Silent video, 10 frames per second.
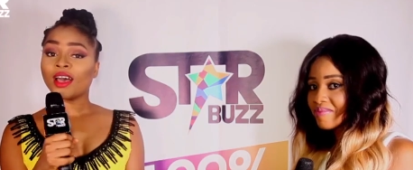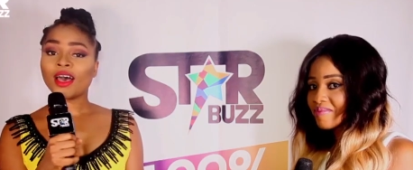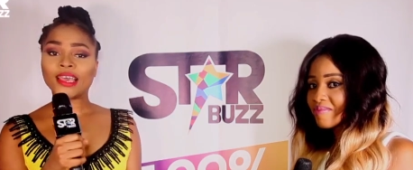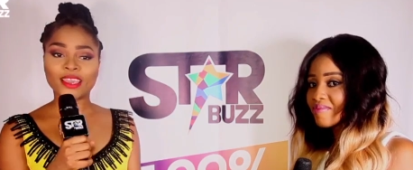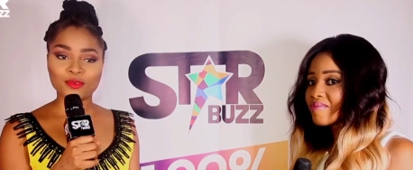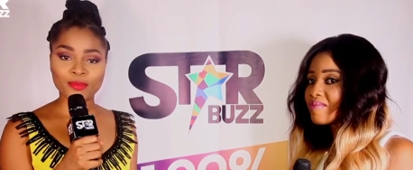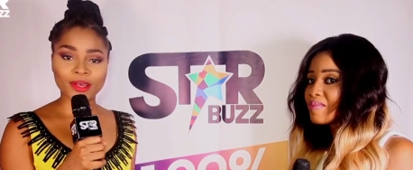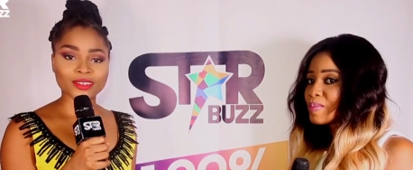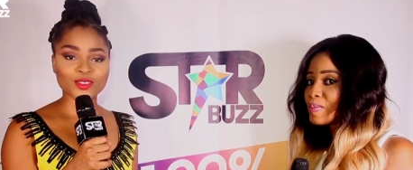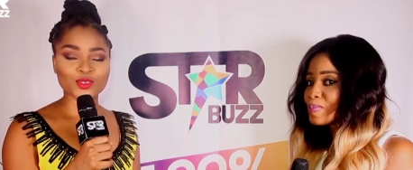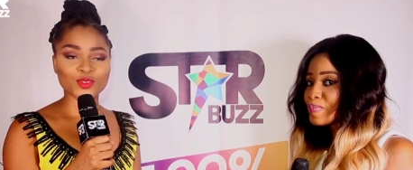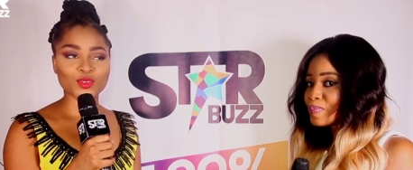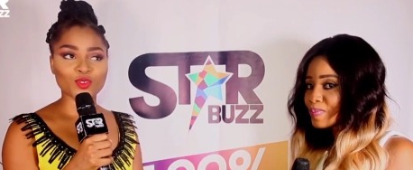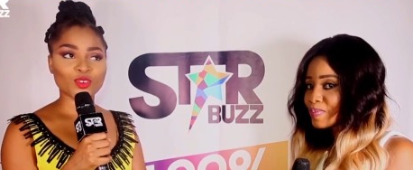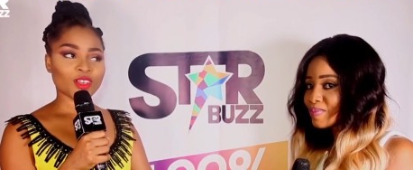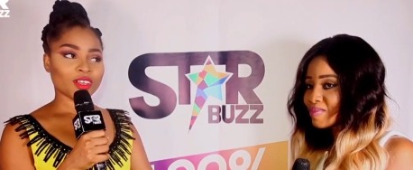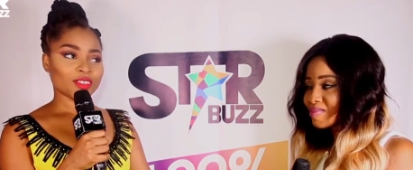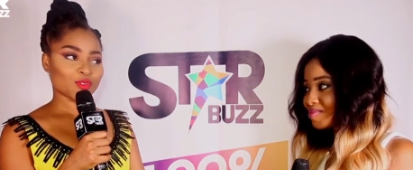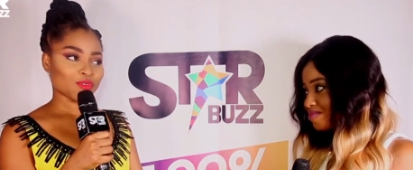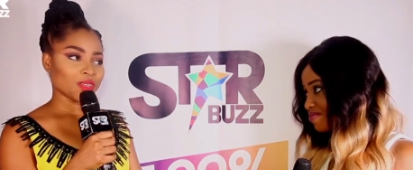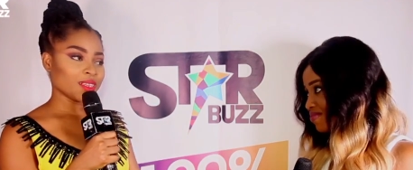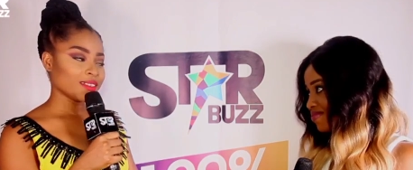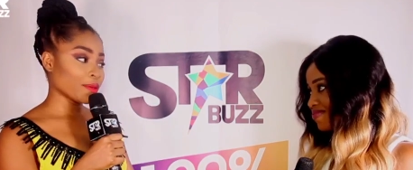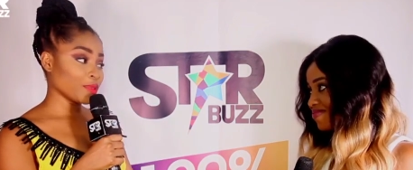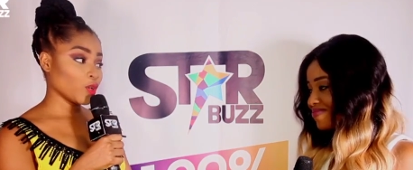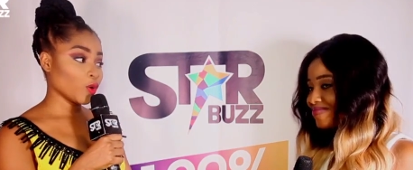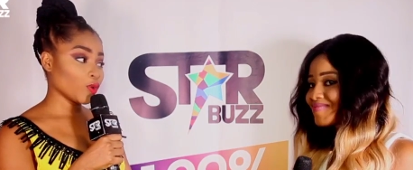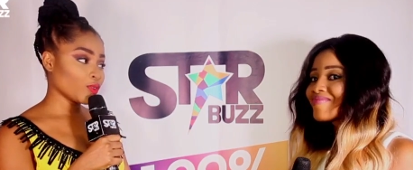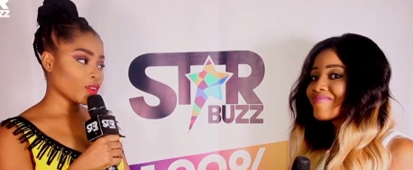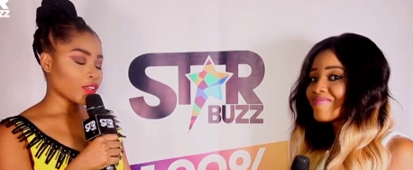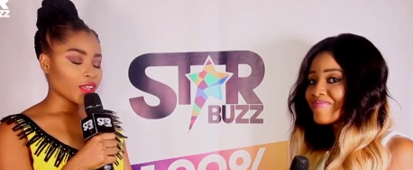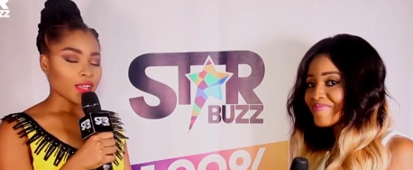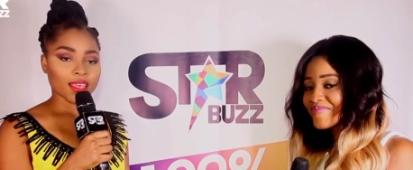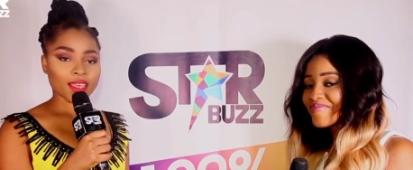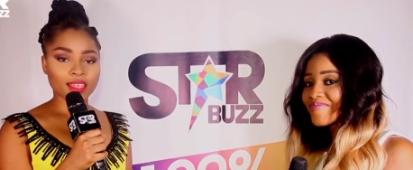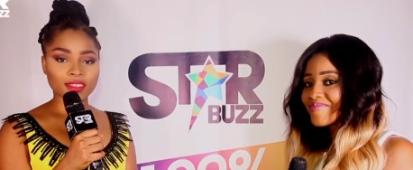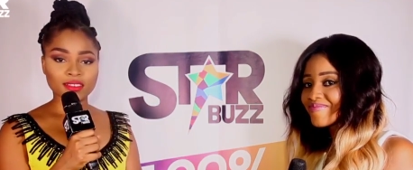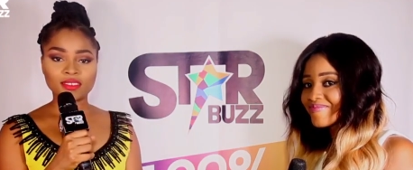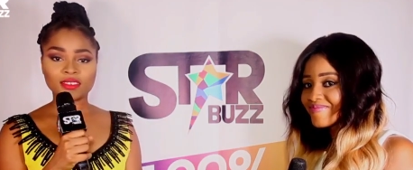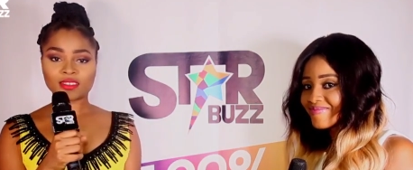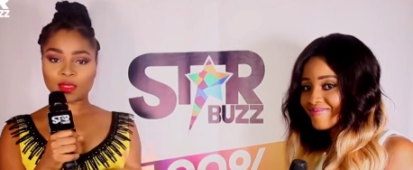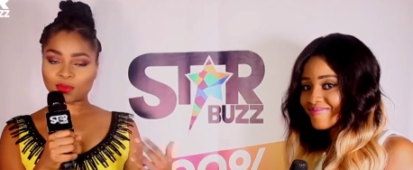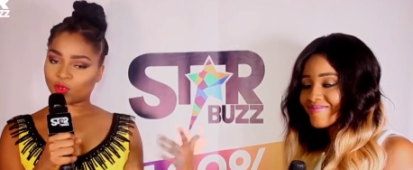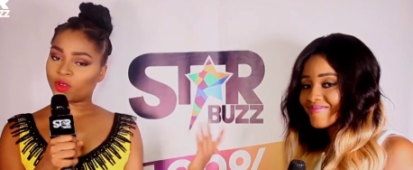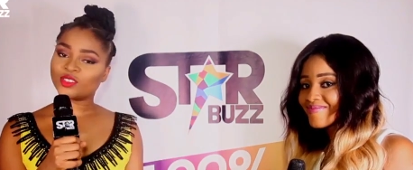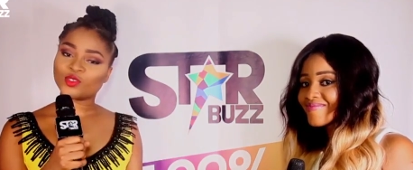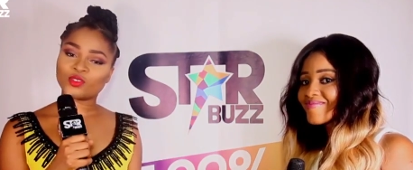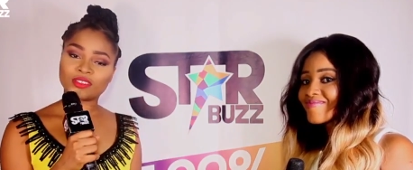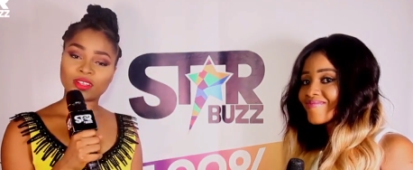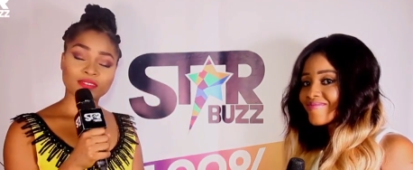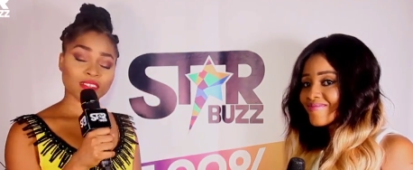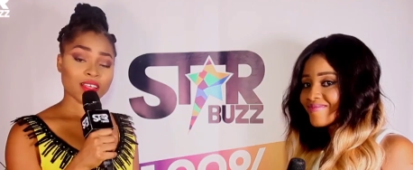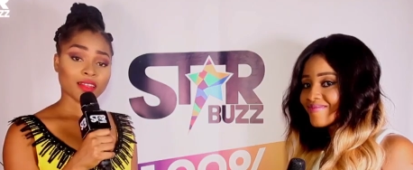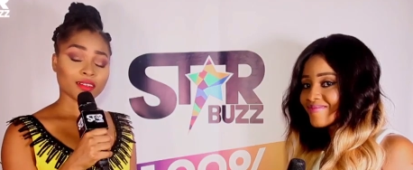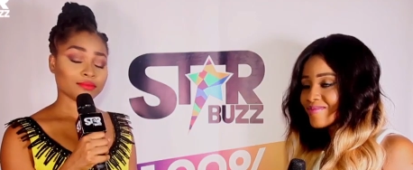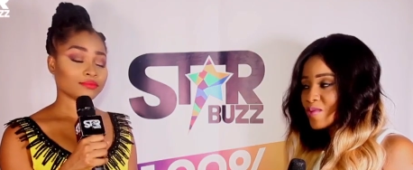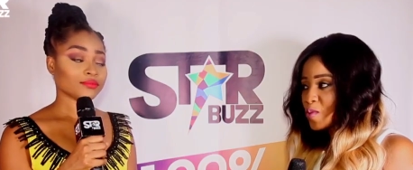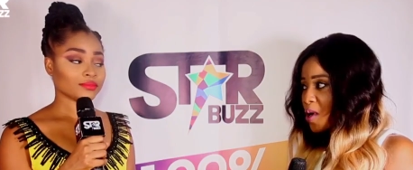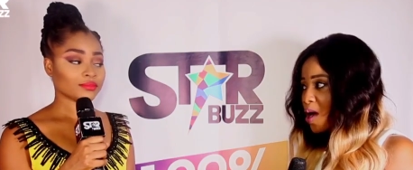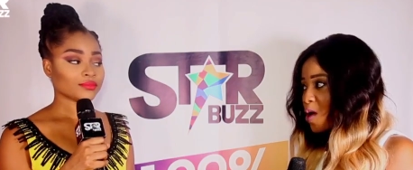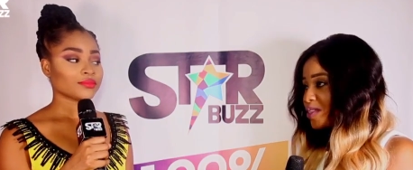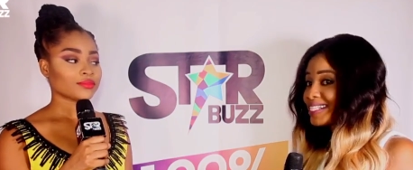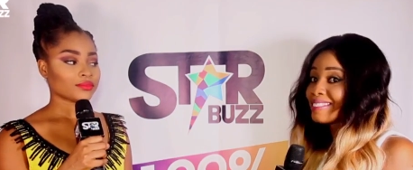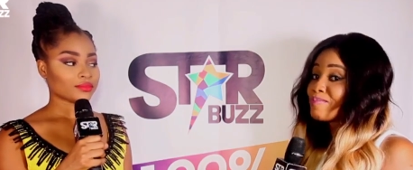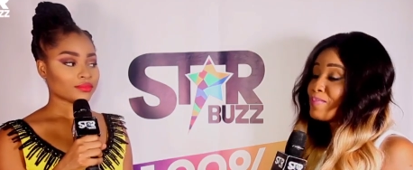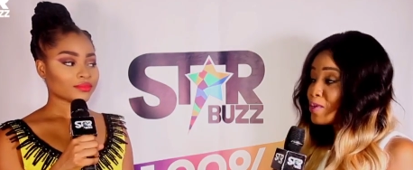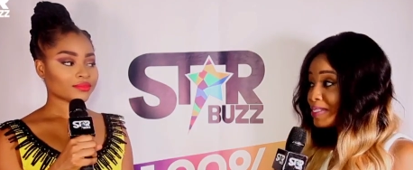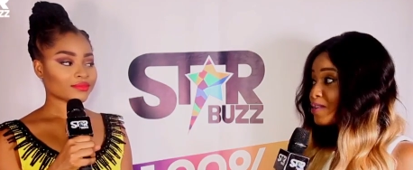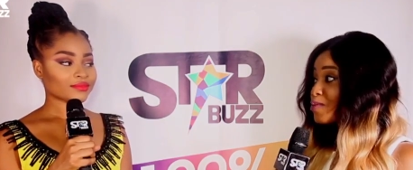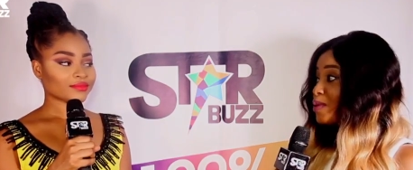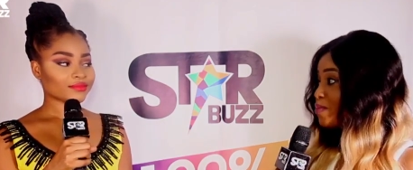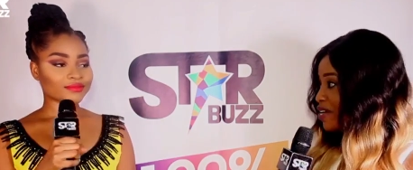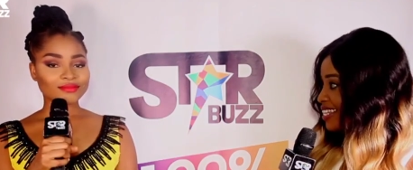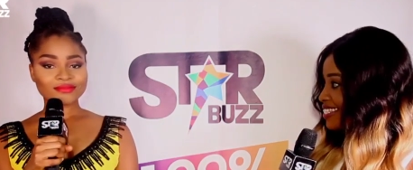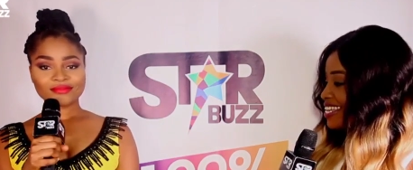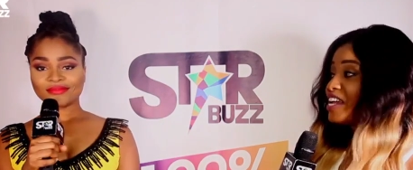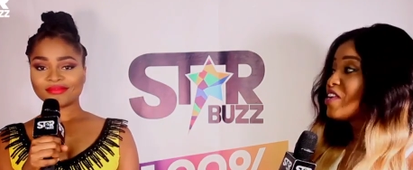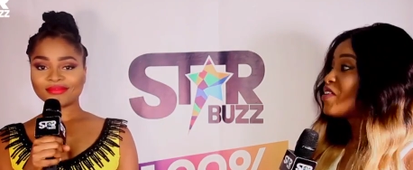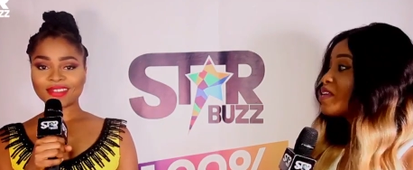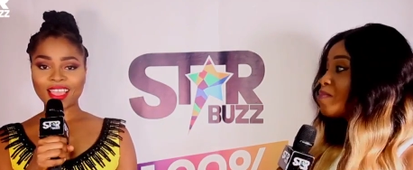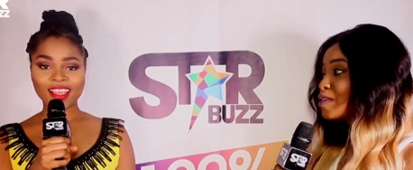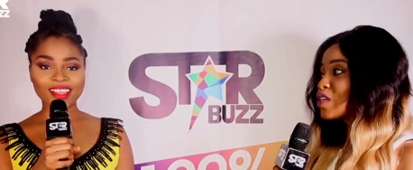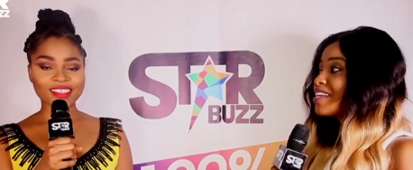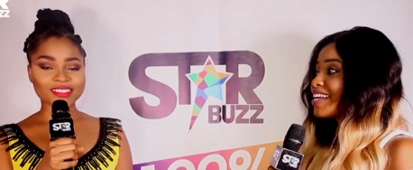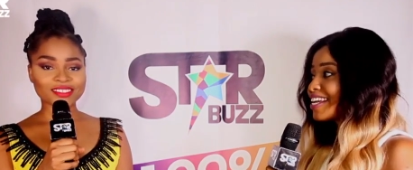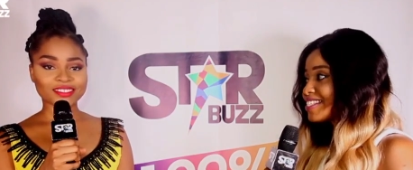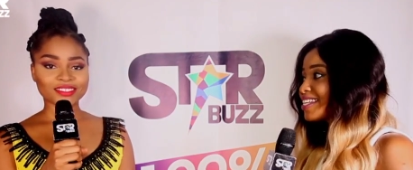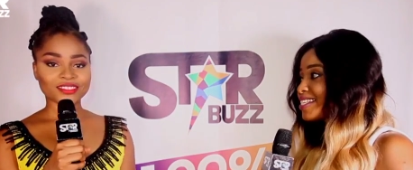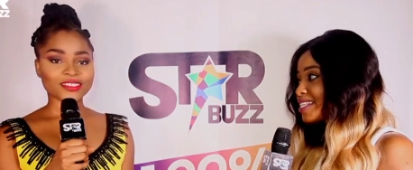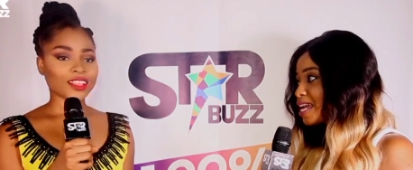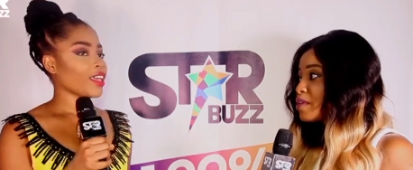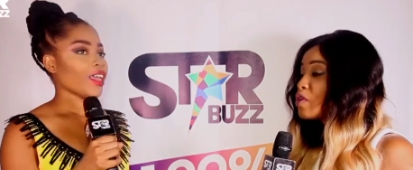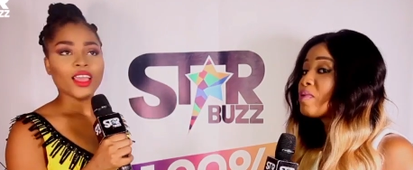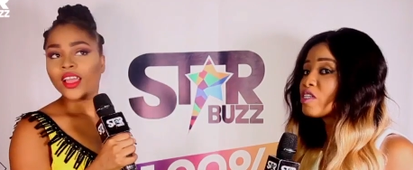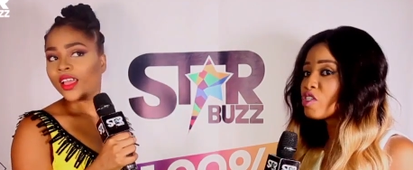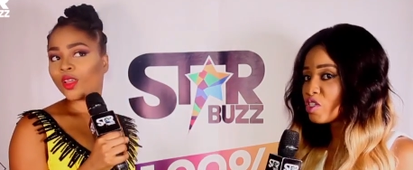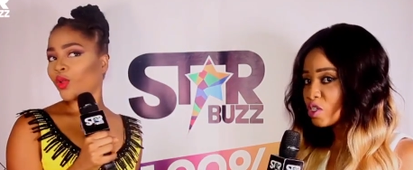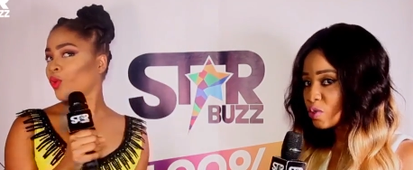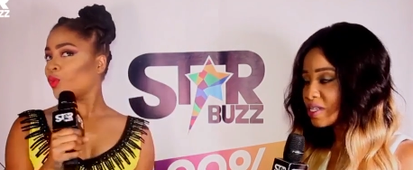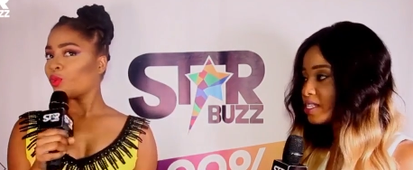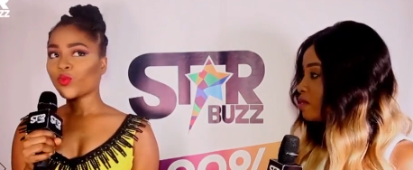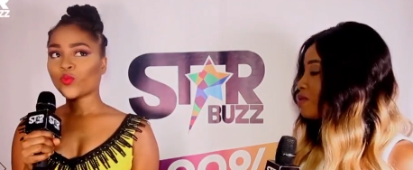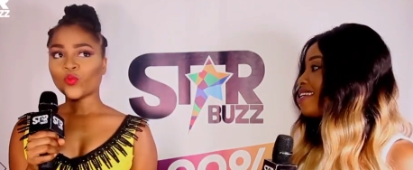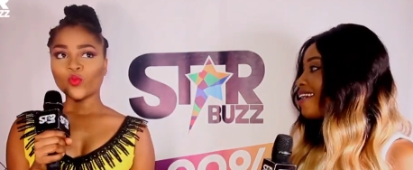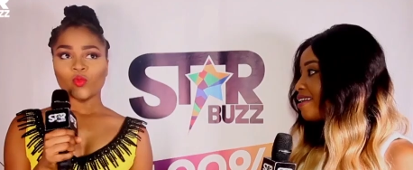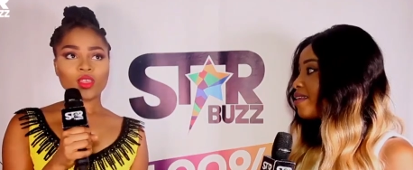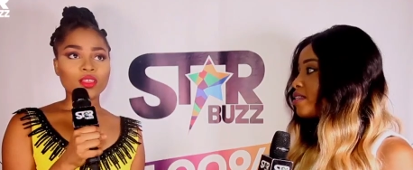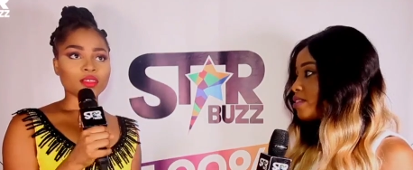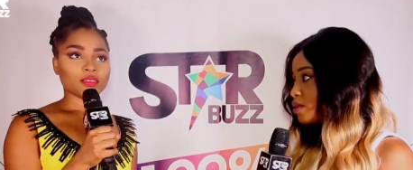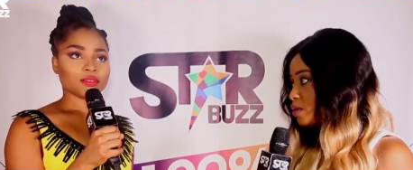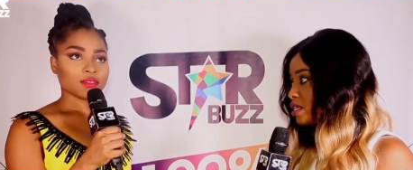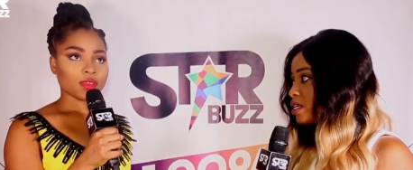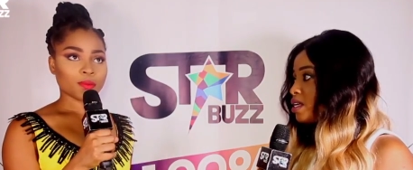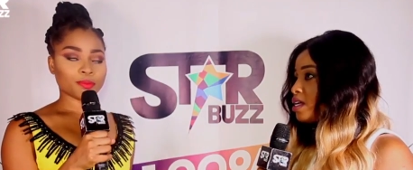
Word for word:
Speaker 1: I came back to do to release Let Me Go mm-hmm. and subsequent songs after that.
Speaker 2: Wow, that's beauty with brains. You didn't yeah. put your education aside, but you pursued it to the end. That's good. Yeah.